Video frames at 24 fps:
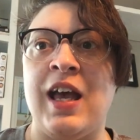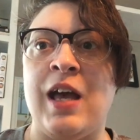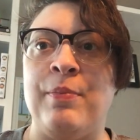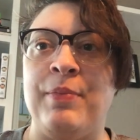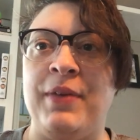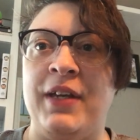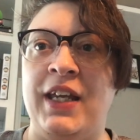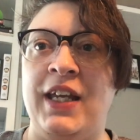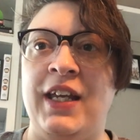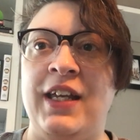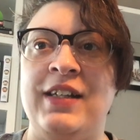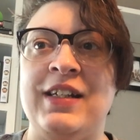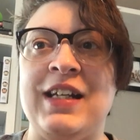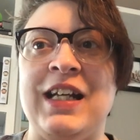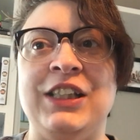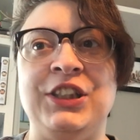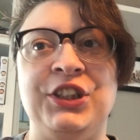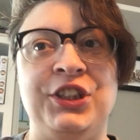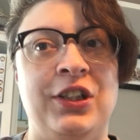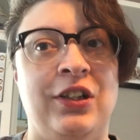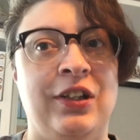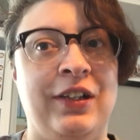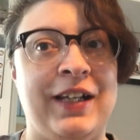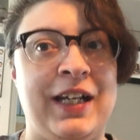Happy
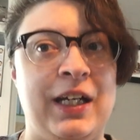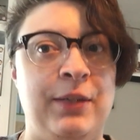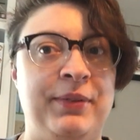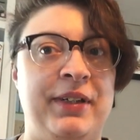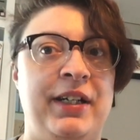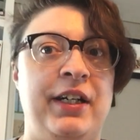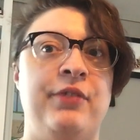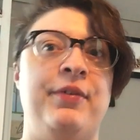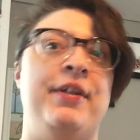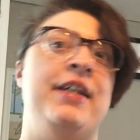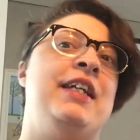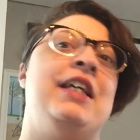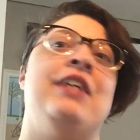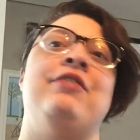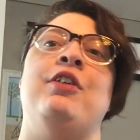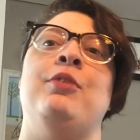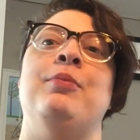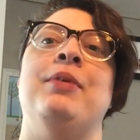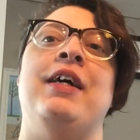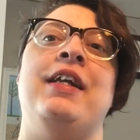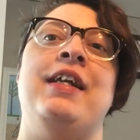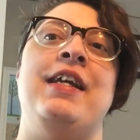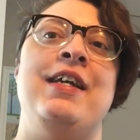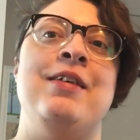National Library Week,
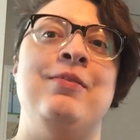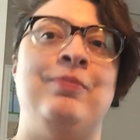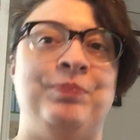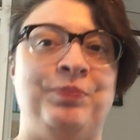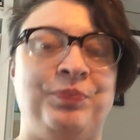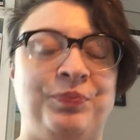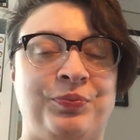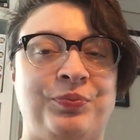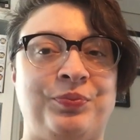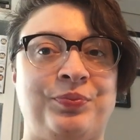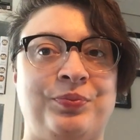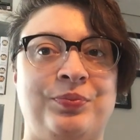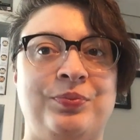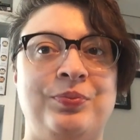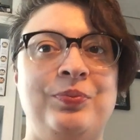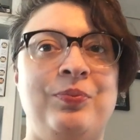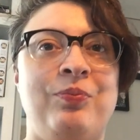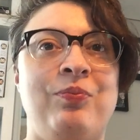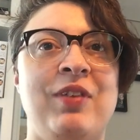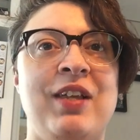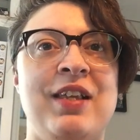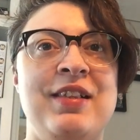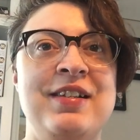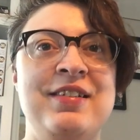everybody.
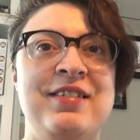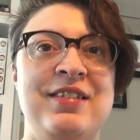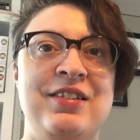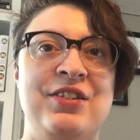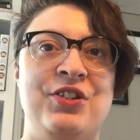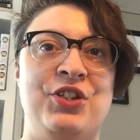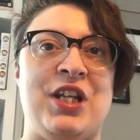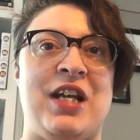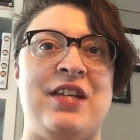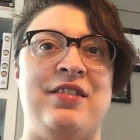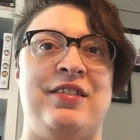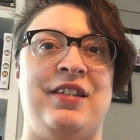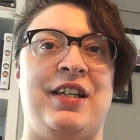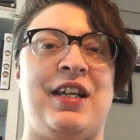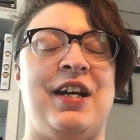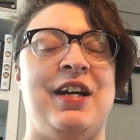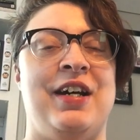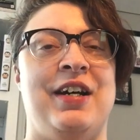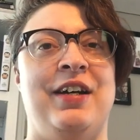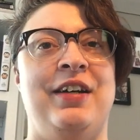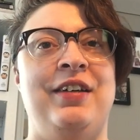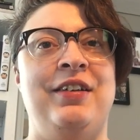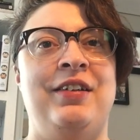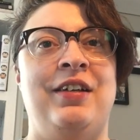This is
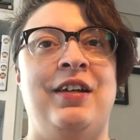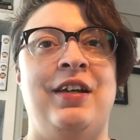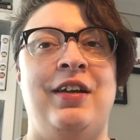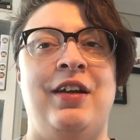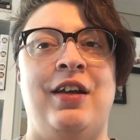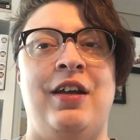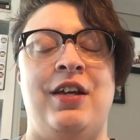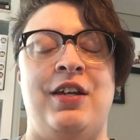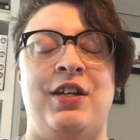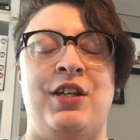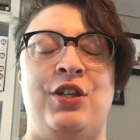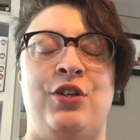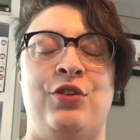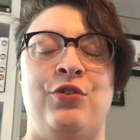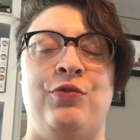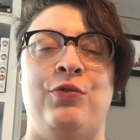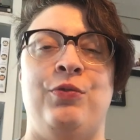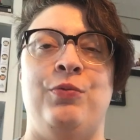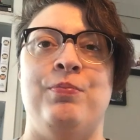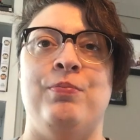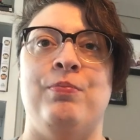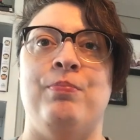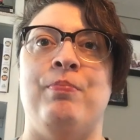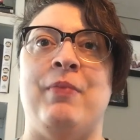Jessica.
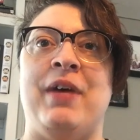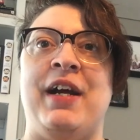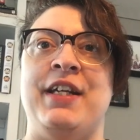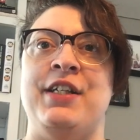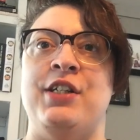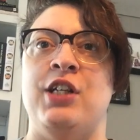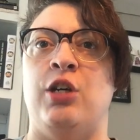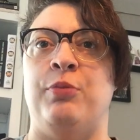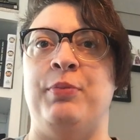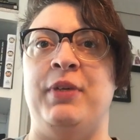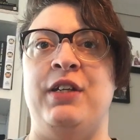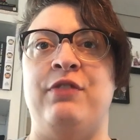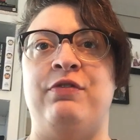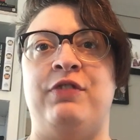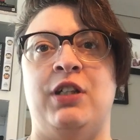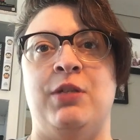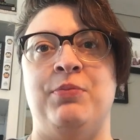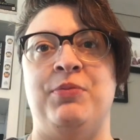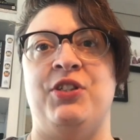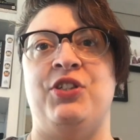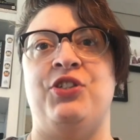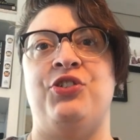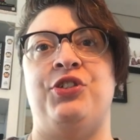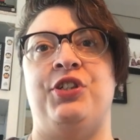You might know me
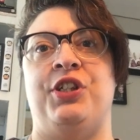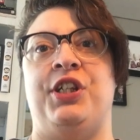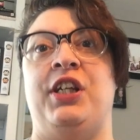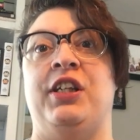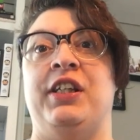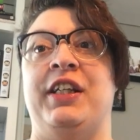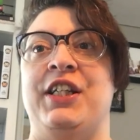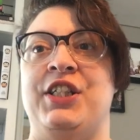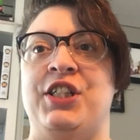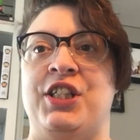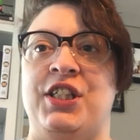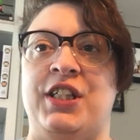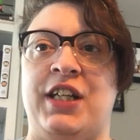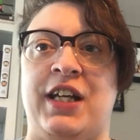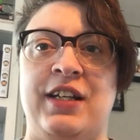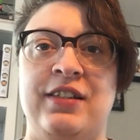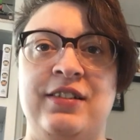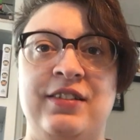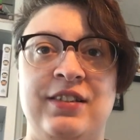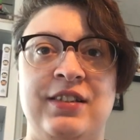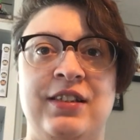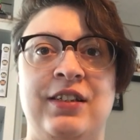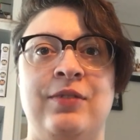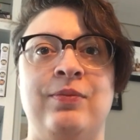from the circulation
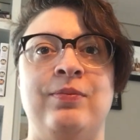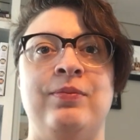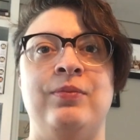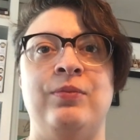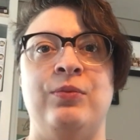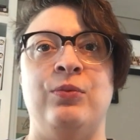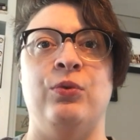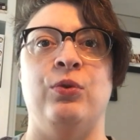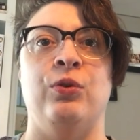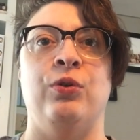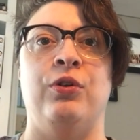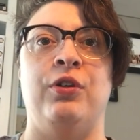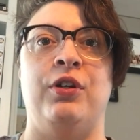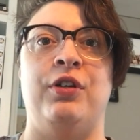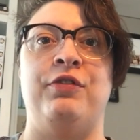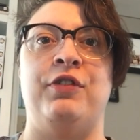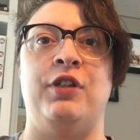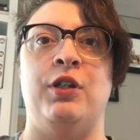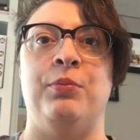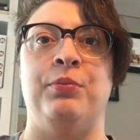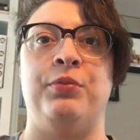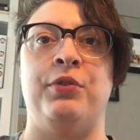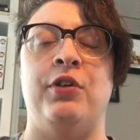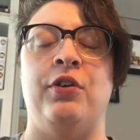desk or
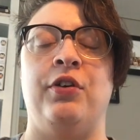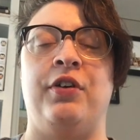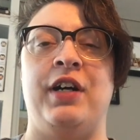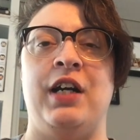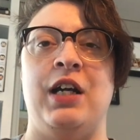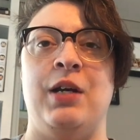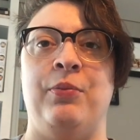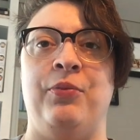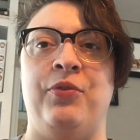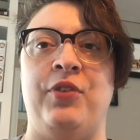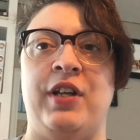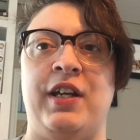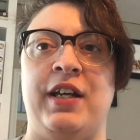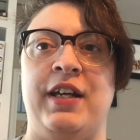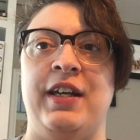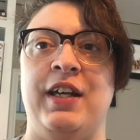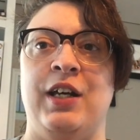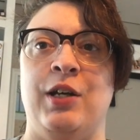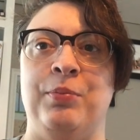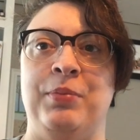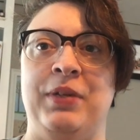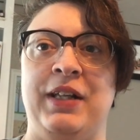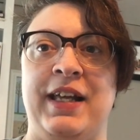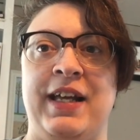from programs that I
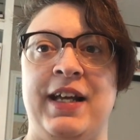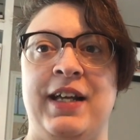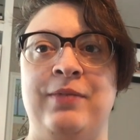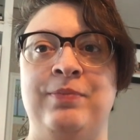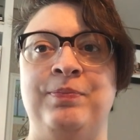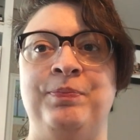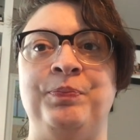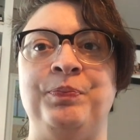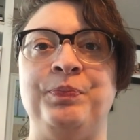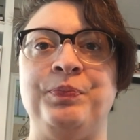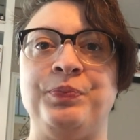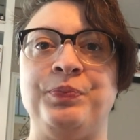help plan.